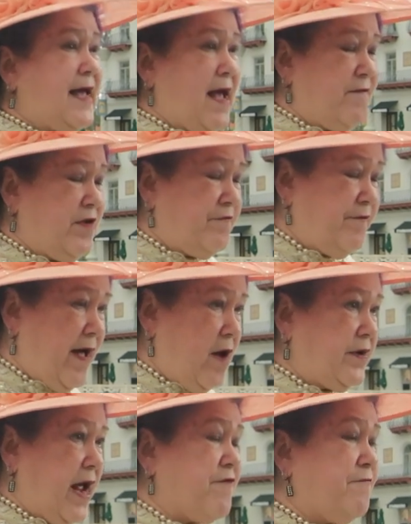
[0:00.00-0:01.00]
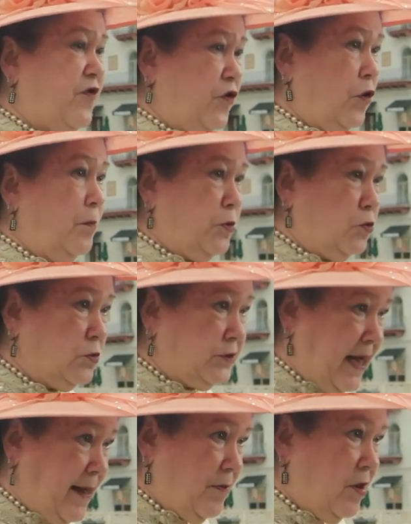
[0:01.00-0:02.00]
they haven't found a full pool
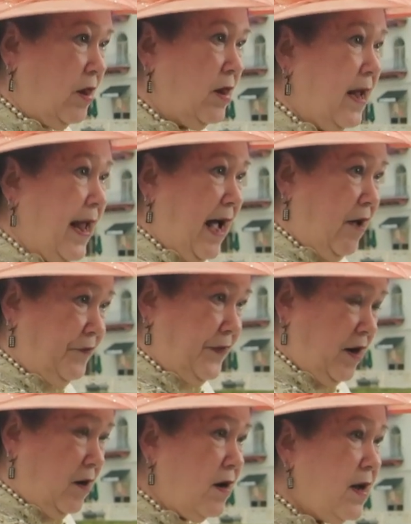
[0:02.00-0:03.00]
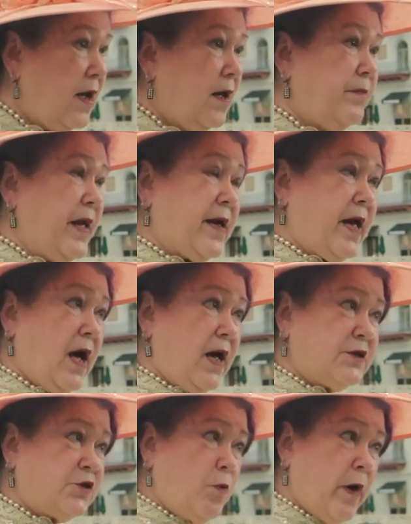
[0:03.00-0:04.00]
table out there,
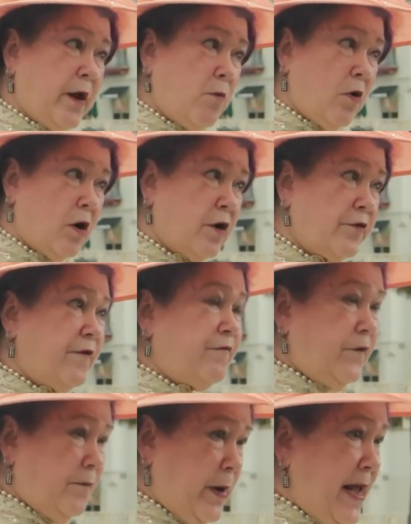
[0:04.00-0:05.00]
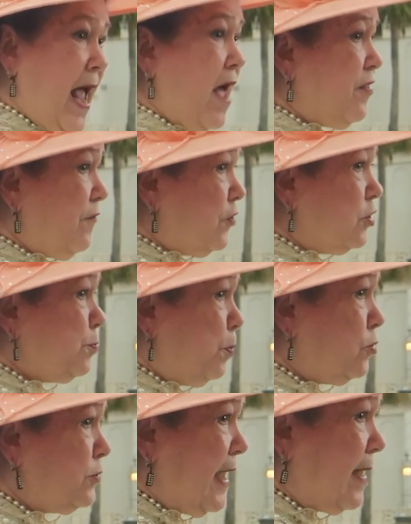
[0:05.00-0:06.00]
because we had the first
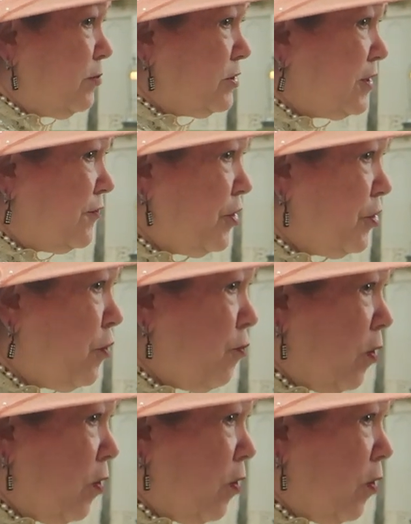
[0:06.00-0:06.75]
pool tables in the New